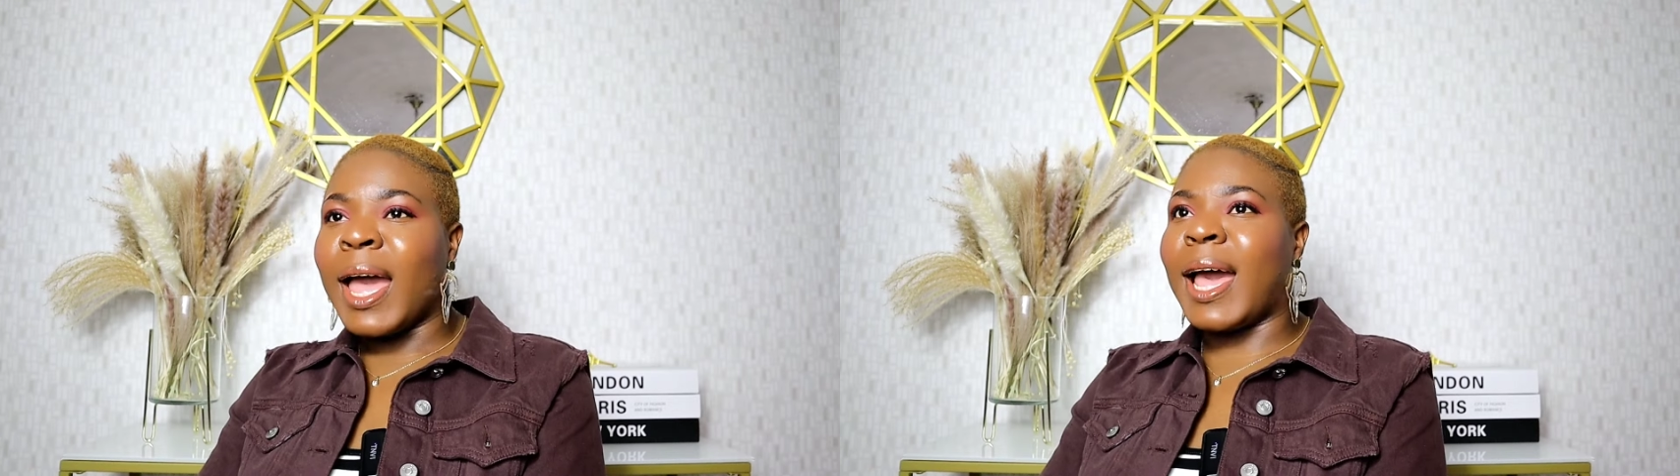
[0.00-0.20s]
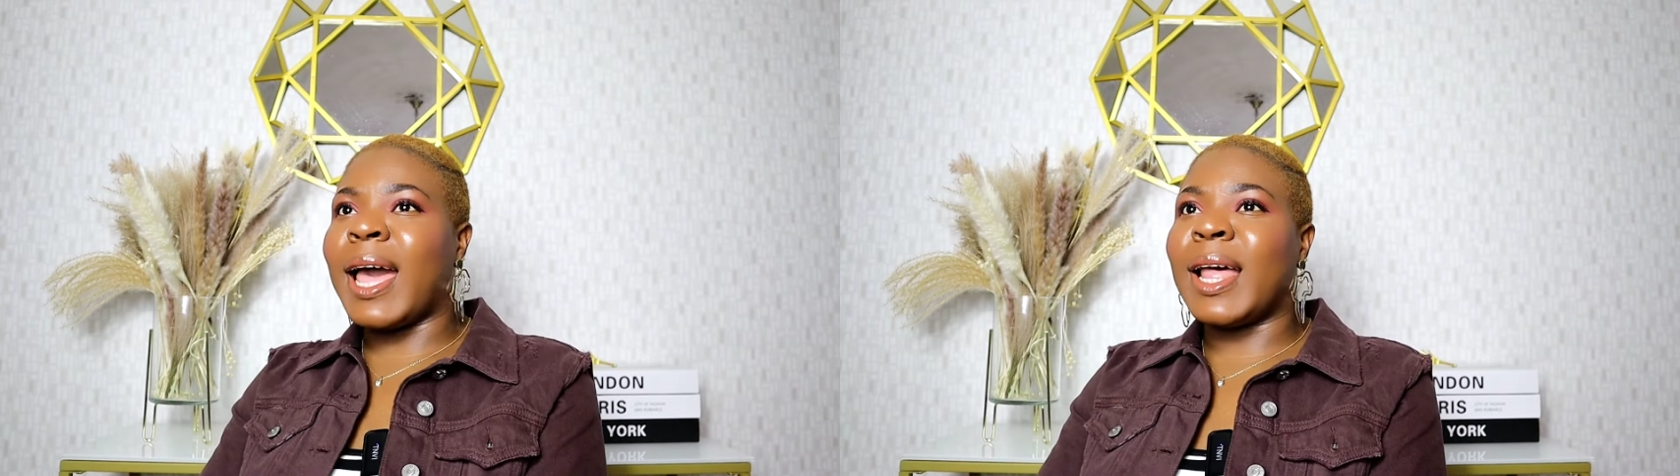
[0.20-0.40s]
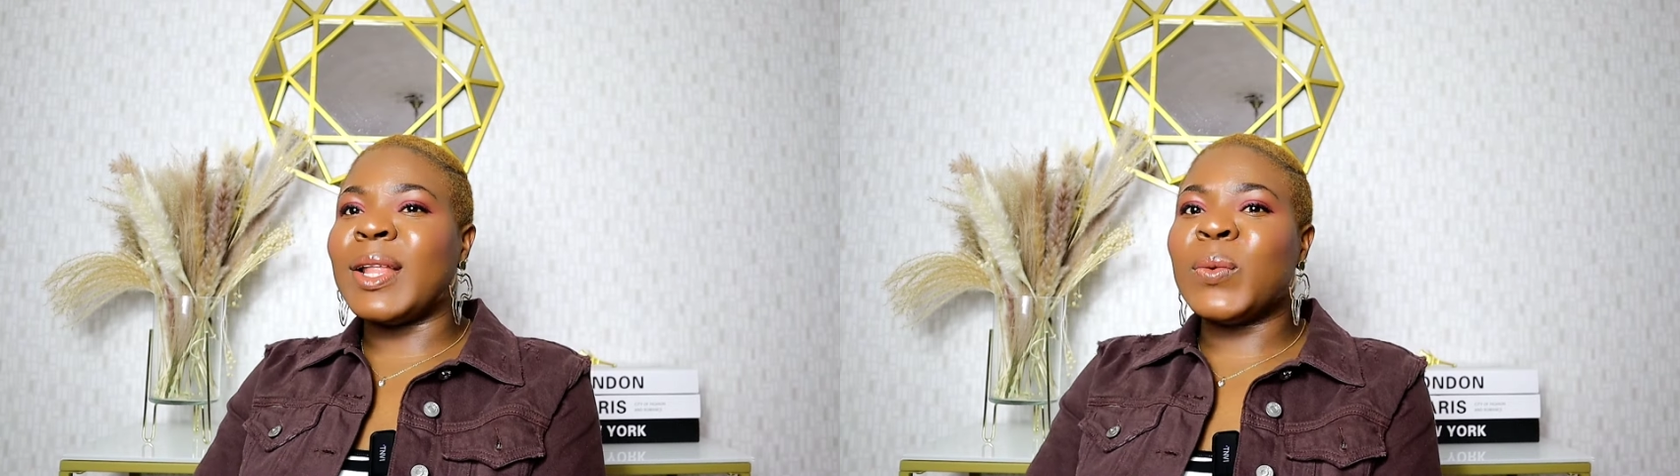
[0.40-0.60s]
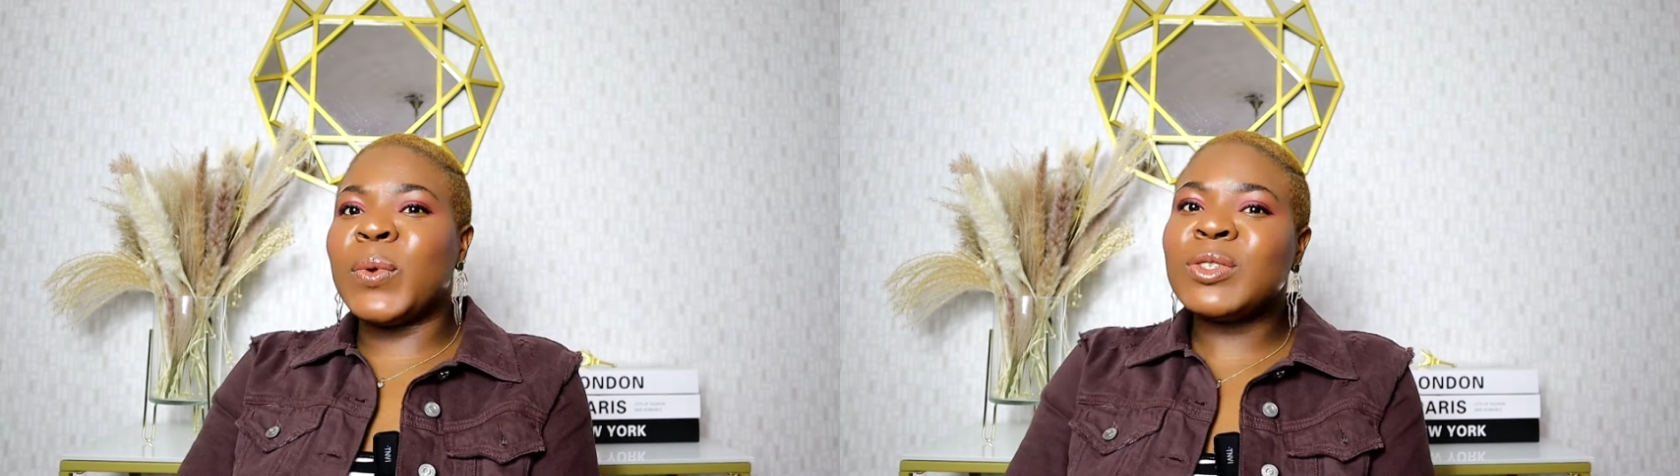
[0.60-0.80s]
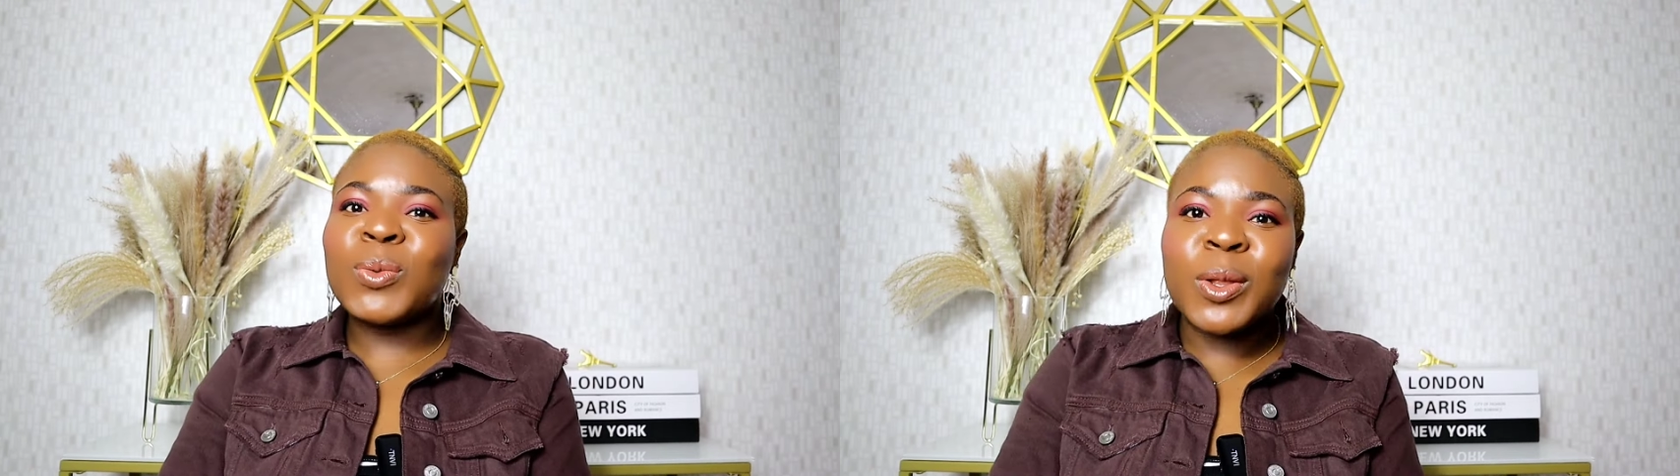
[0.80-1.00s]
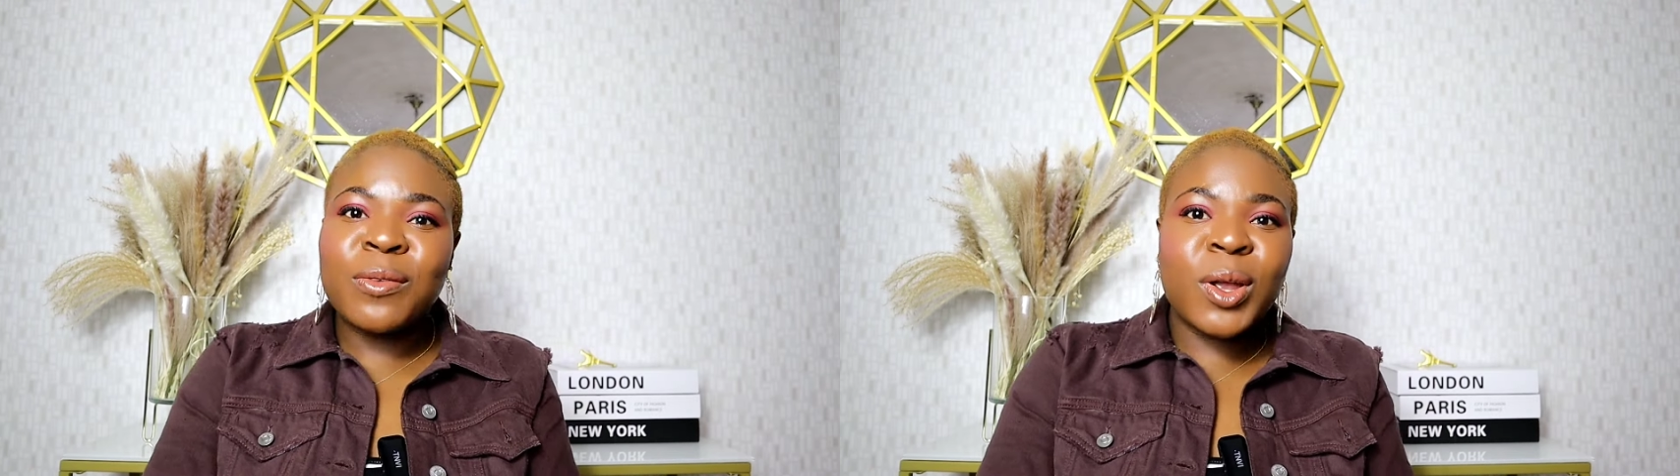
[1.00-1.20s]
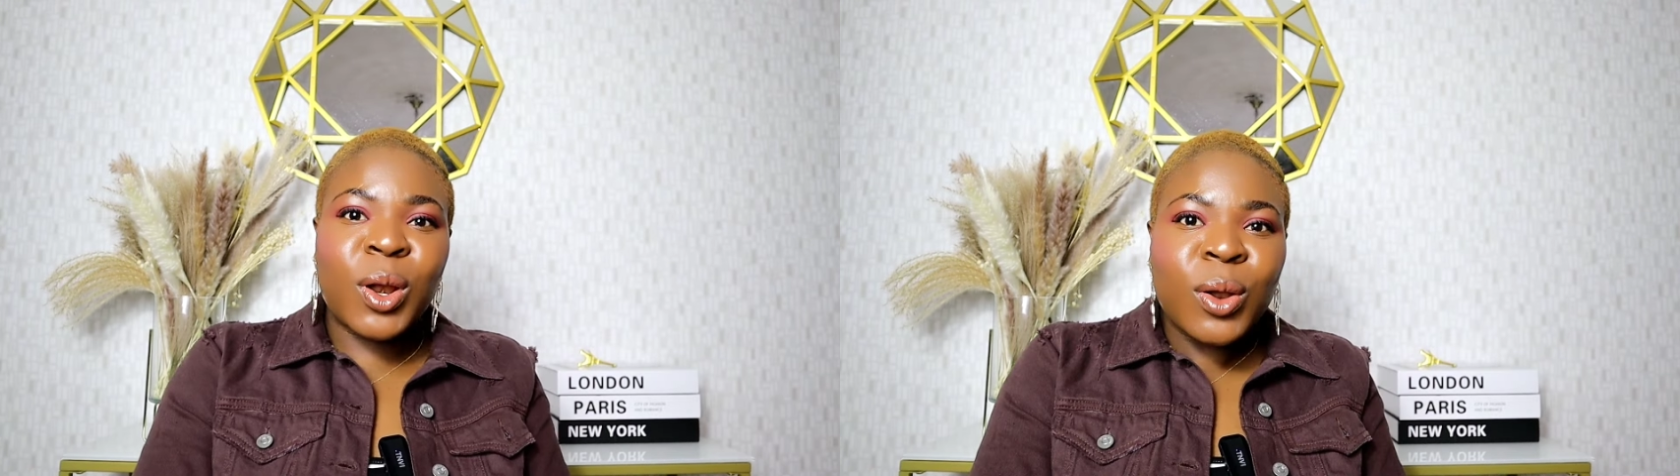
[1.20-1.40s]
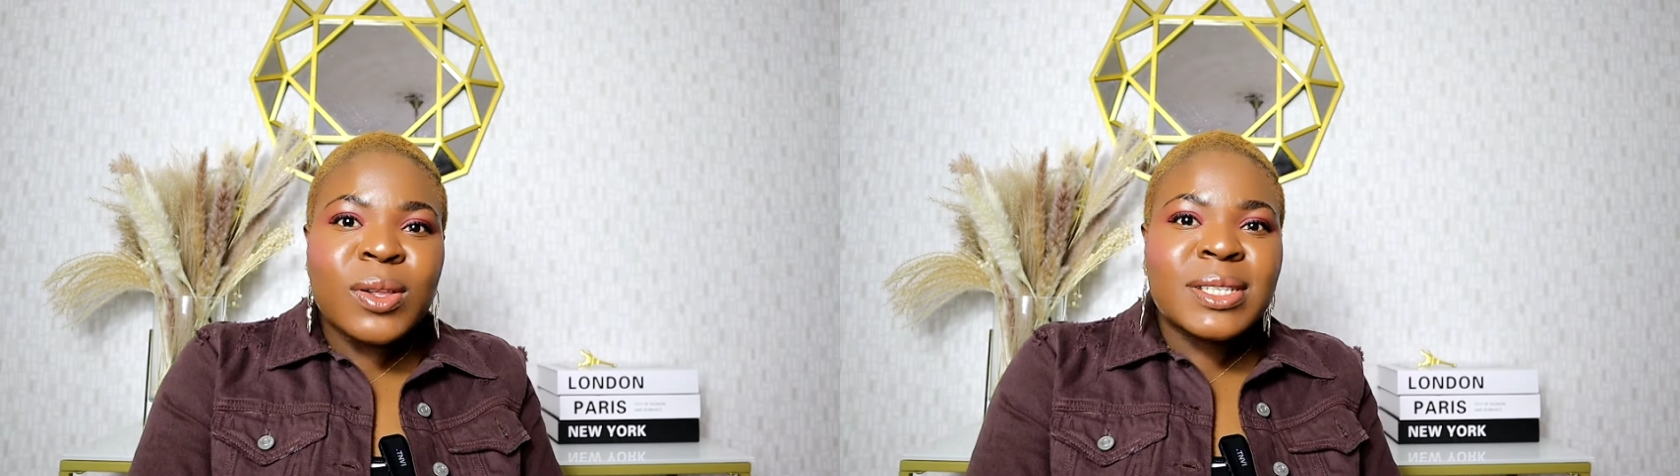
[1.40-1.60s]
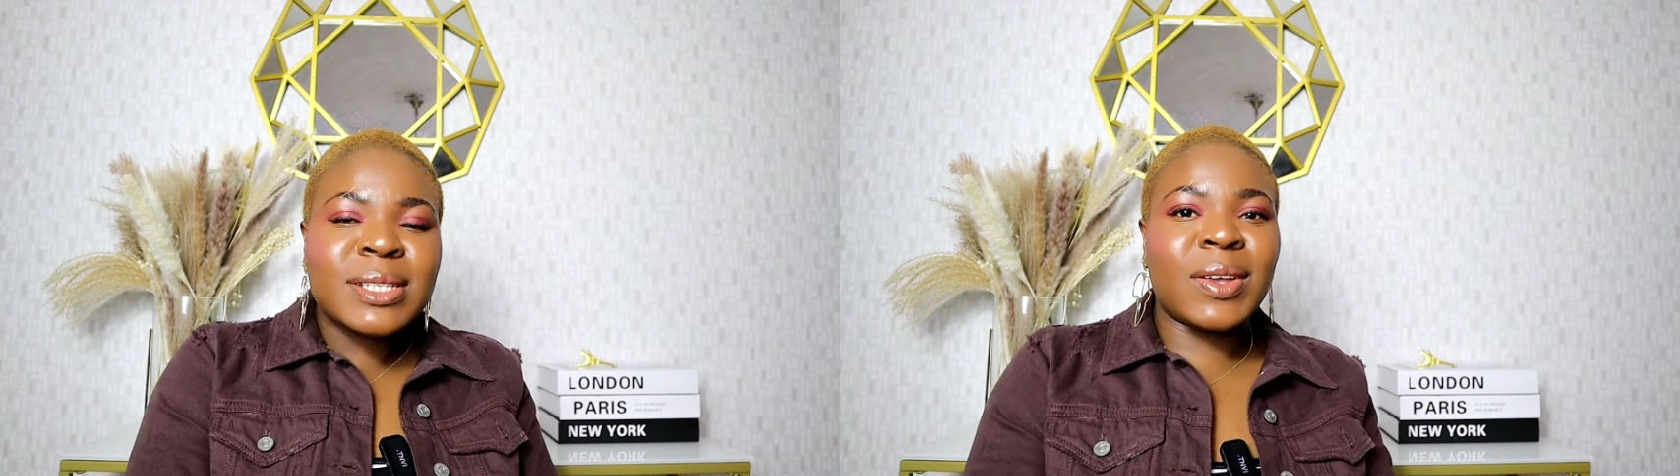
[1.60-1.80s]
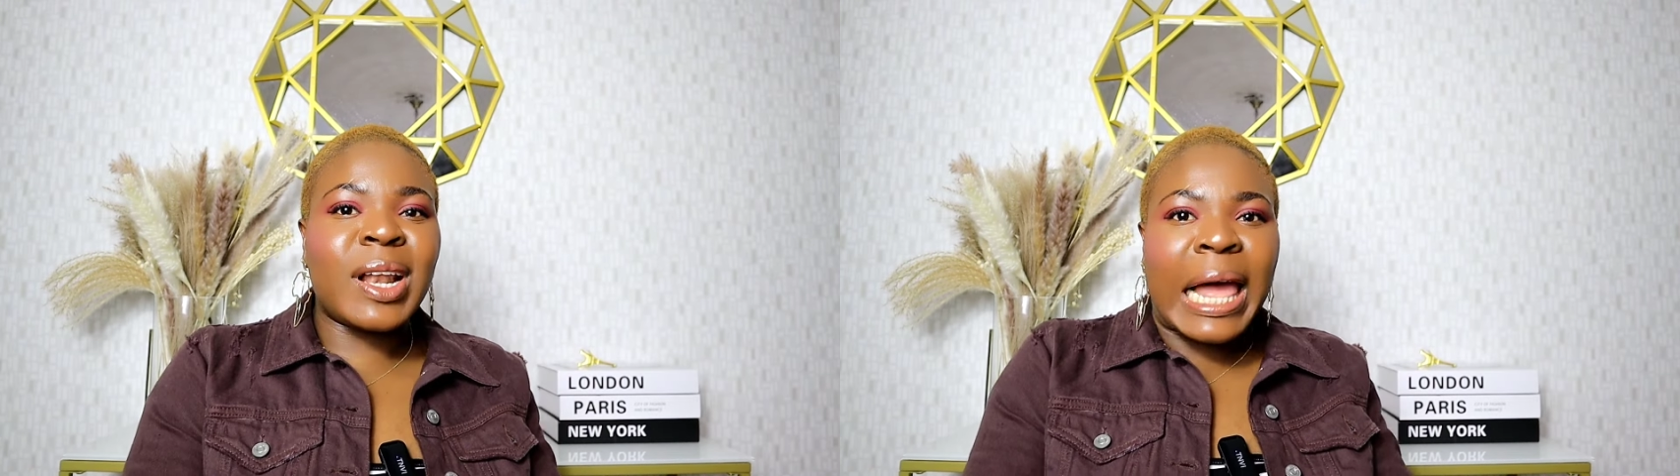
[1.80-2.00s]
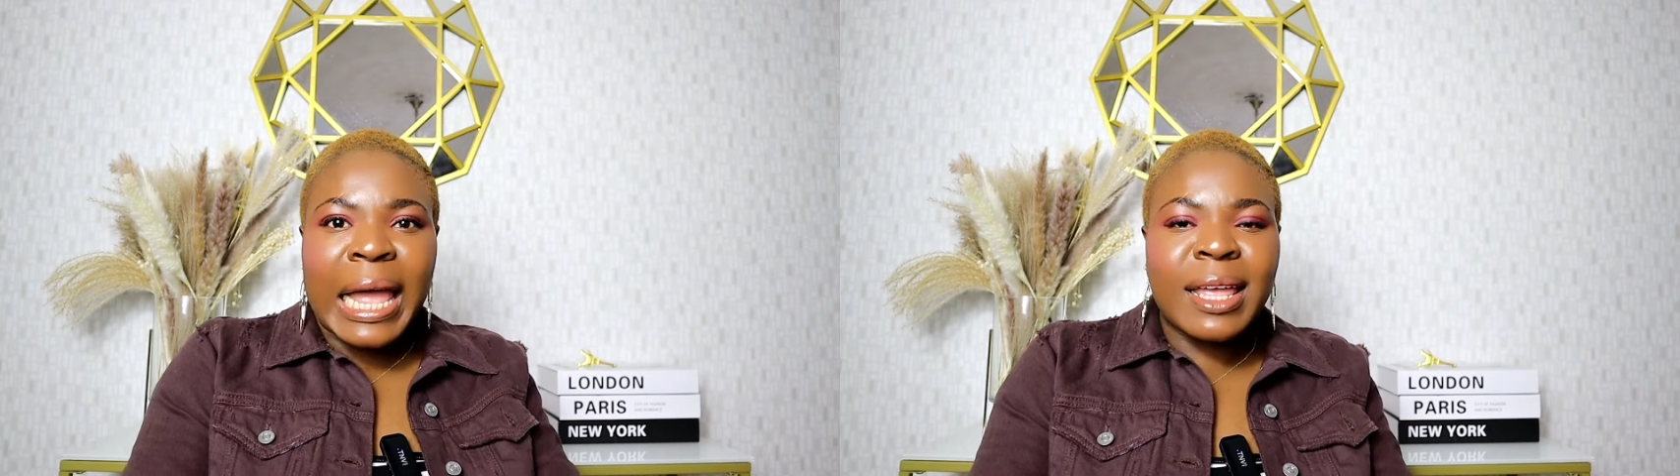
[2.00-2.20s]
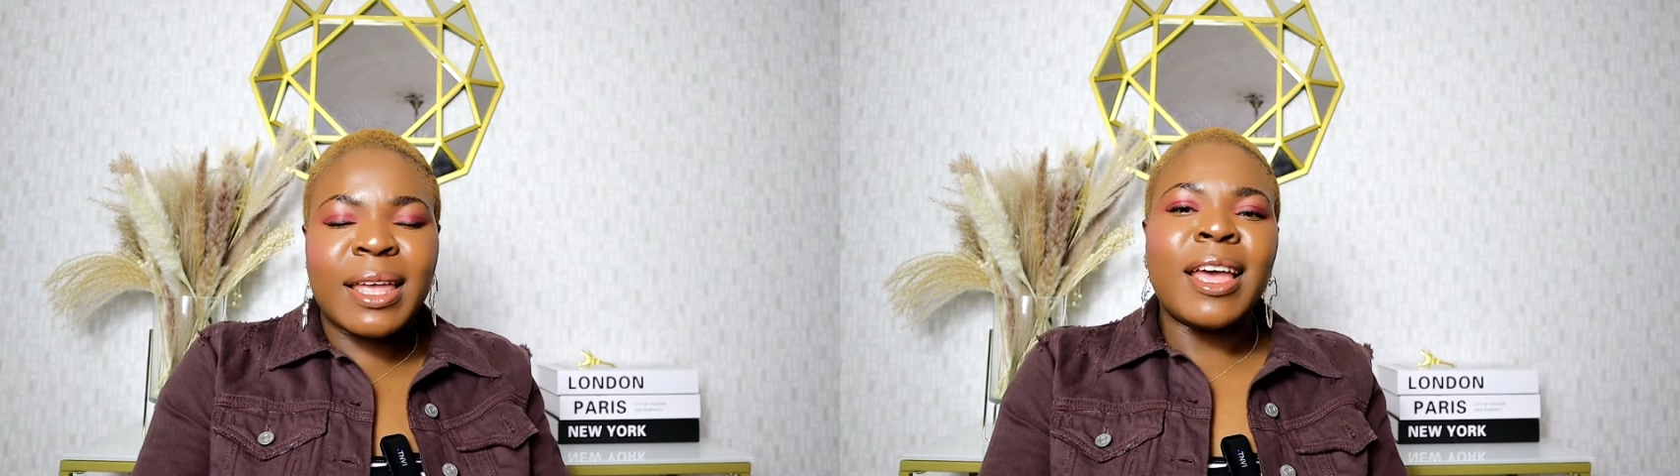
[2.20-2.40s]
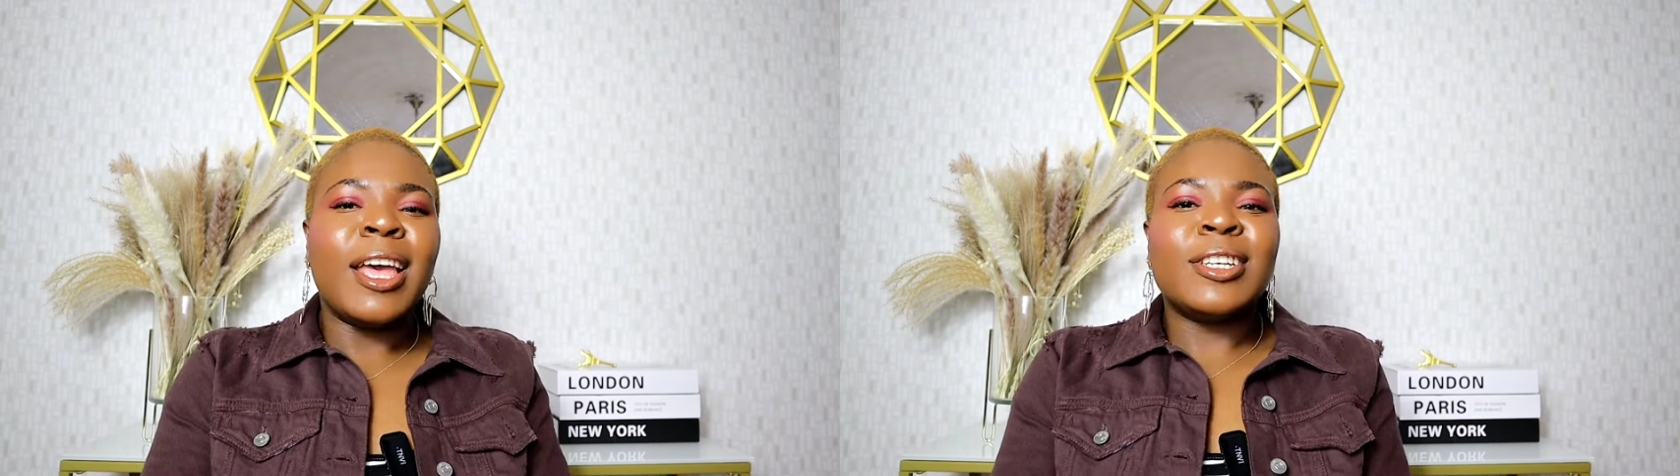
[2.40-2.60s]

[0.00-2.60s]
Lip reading: and which one of the clothes you like.